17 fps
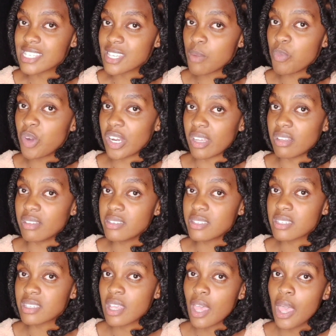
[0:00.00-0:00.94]
someone else,
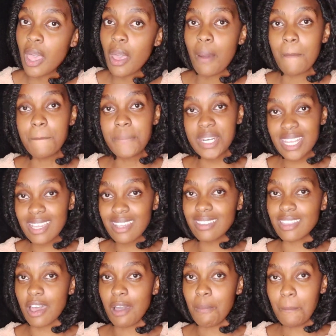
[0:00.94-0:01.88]

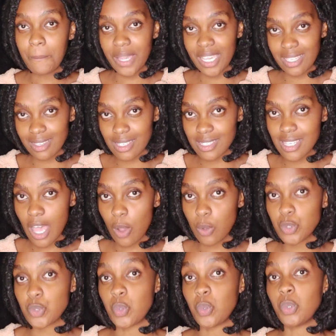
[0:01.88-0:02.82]
bring them in this
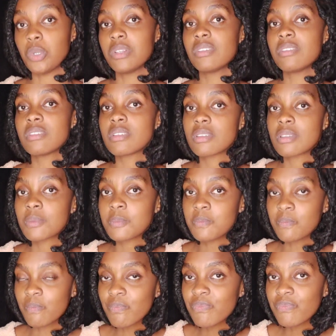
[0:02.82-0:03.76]
household,
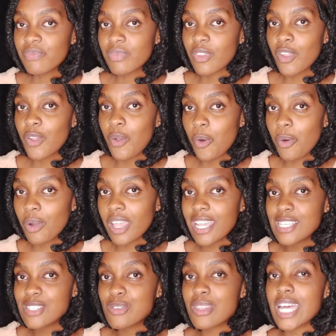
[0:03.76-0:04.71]

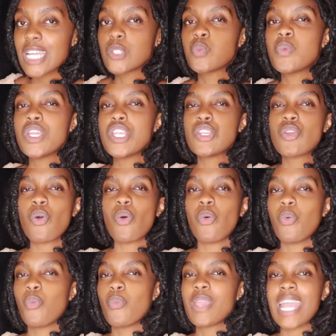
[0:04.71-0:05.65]
okay, so that we
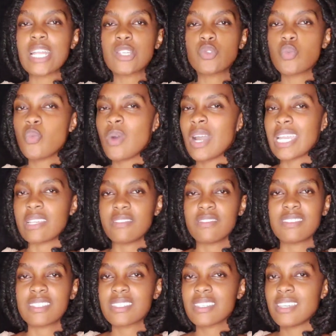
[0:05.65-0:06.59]
know we are two
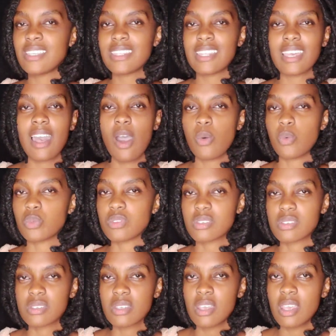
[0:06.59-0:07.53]
wives in the
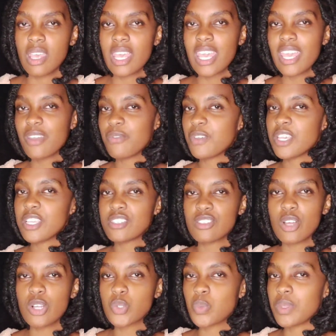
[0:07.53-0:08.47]
house. If he's
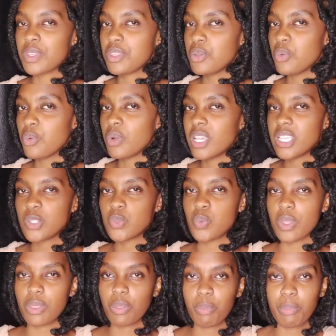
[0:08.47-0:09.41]
not with you, he's
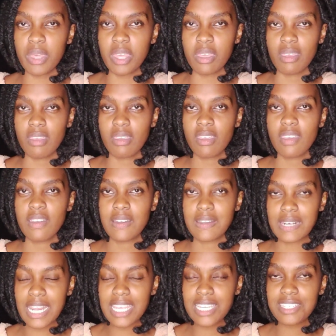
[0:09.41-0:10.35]
with me,
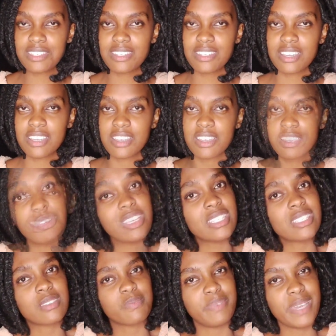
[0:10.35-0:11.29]
right? You know,
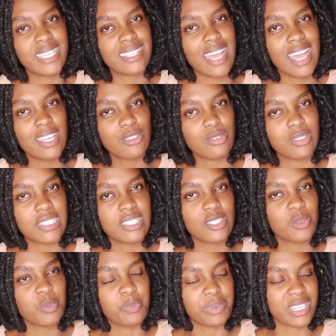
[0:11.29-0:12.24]
it's better to
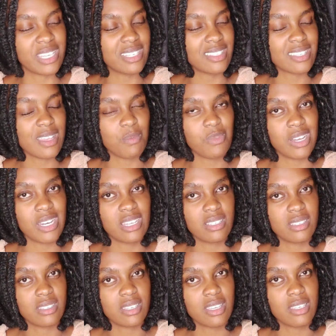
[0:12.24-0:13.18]
just bring someone
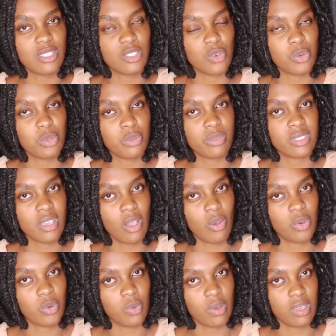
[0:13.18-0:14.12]
and say, you're your
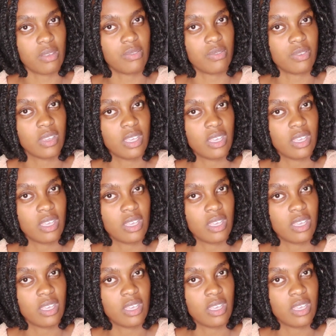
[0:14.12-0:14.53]
second wife,